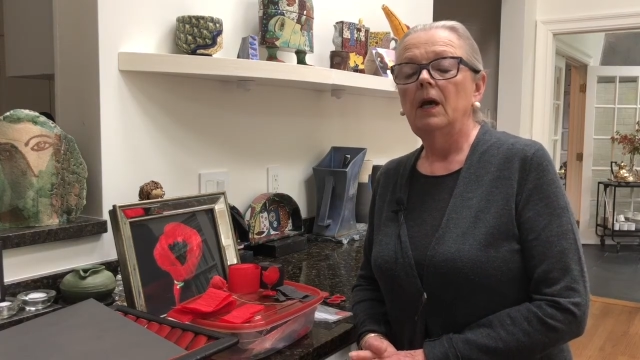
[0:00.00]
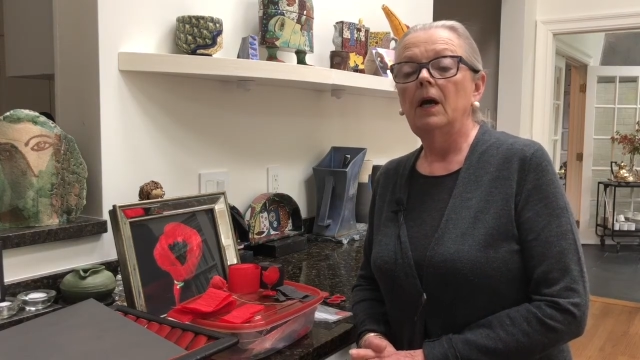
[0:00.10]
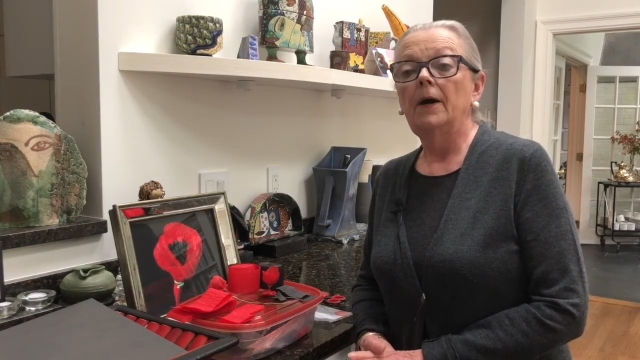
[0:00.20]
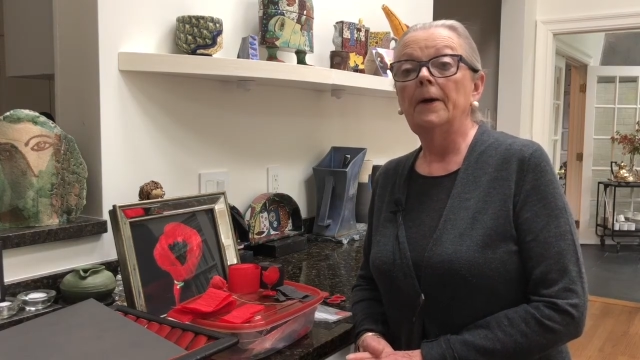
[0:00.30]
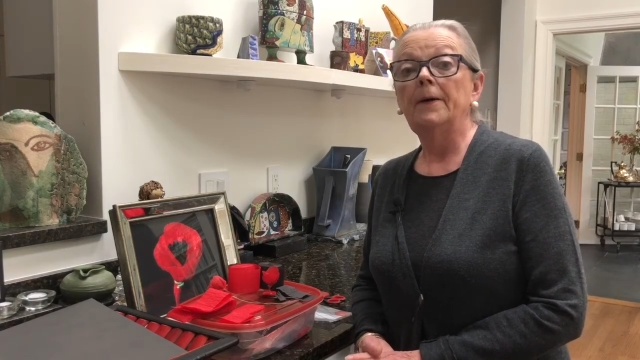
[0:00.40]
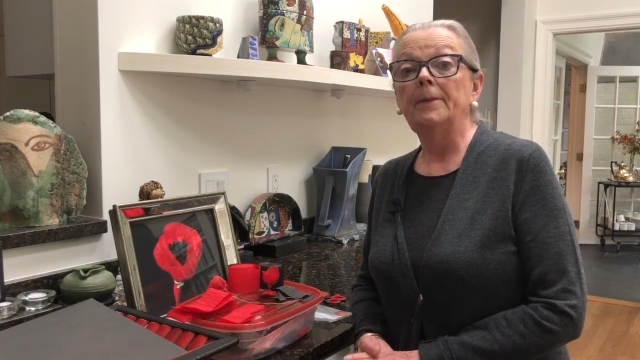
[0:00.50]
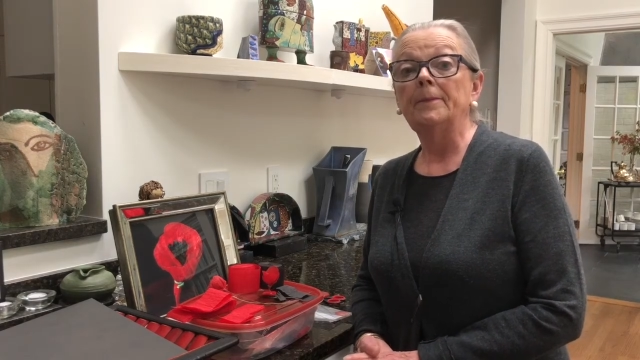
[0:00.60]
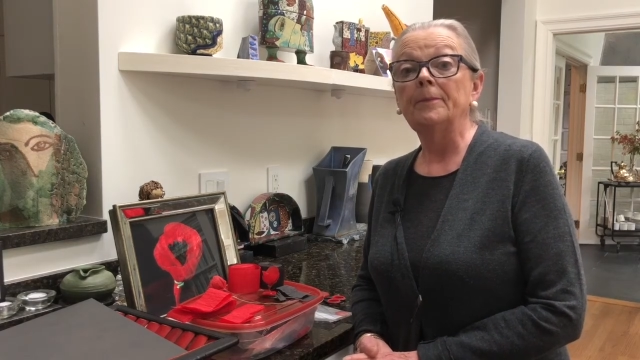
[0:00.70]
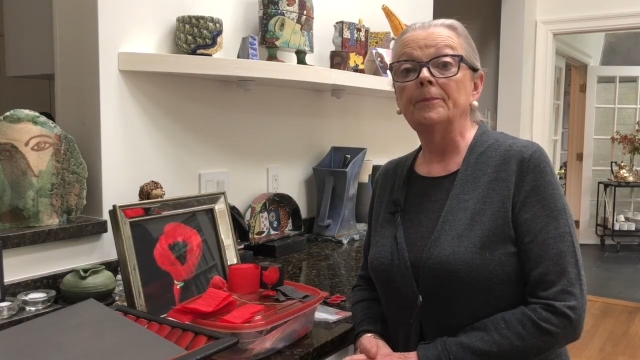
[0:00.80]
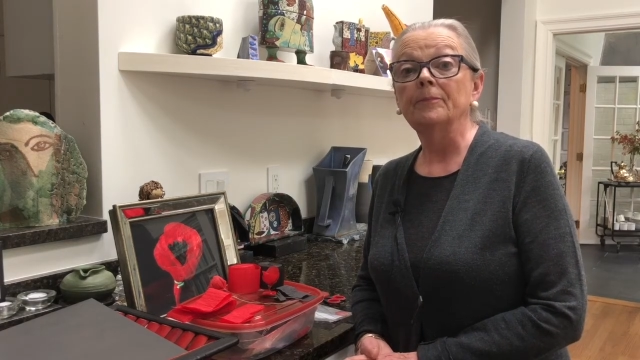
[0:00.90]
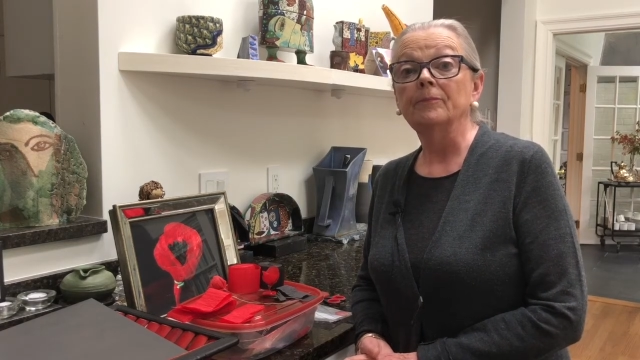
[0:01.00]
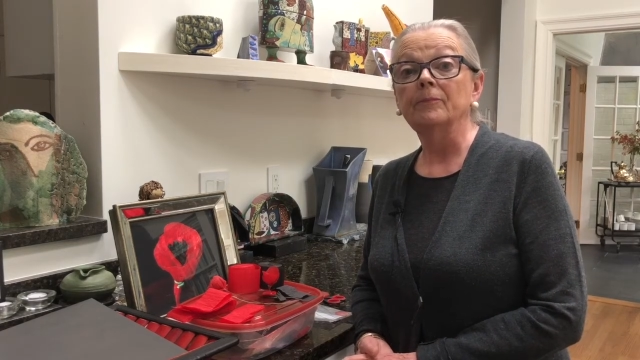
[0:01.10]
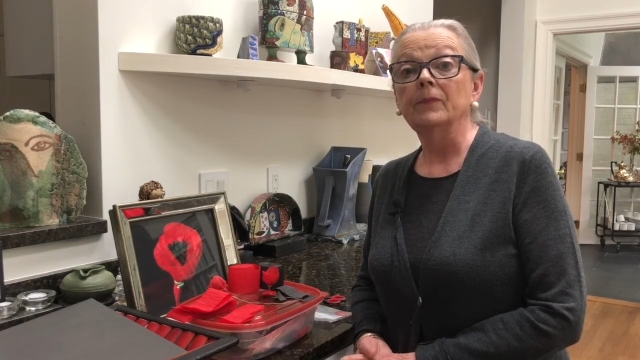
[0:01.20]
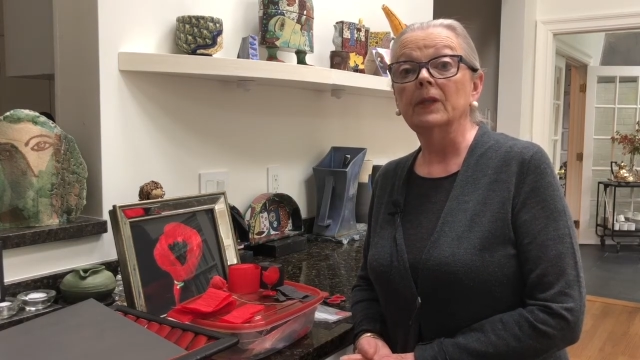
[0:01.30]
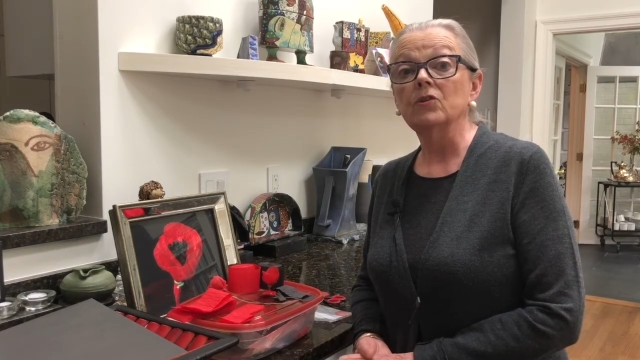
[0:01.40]

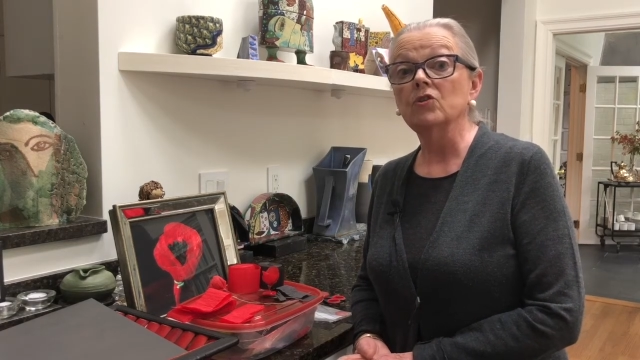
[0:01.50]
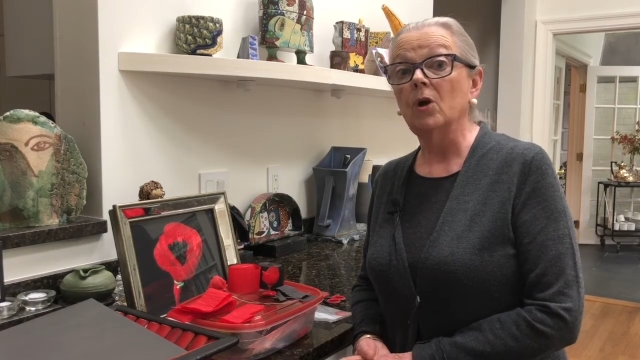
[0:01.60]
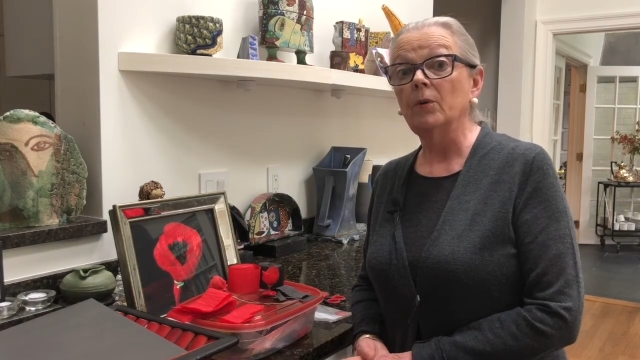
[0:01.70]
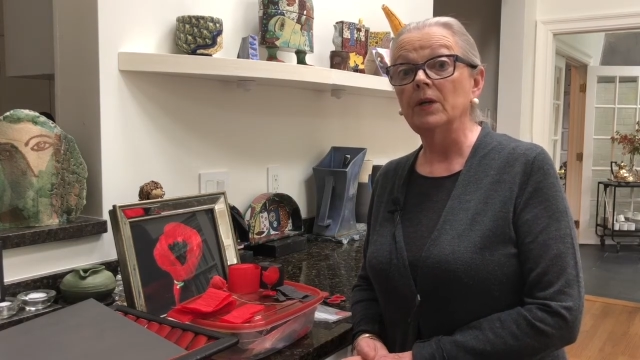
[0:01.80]
So